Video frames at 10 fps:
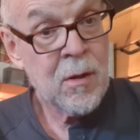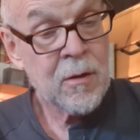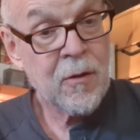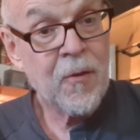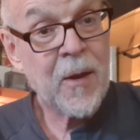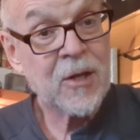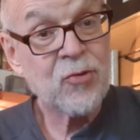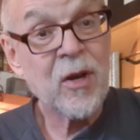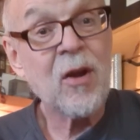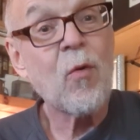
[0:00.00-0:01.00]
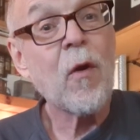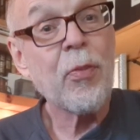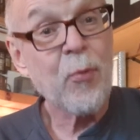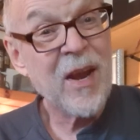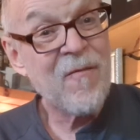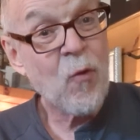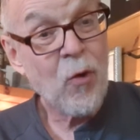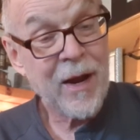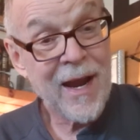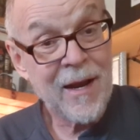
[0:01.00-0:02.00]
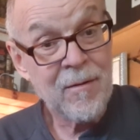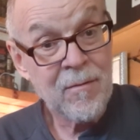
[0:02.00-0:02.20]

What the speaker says: Go to the next string, go 1-3-4 again.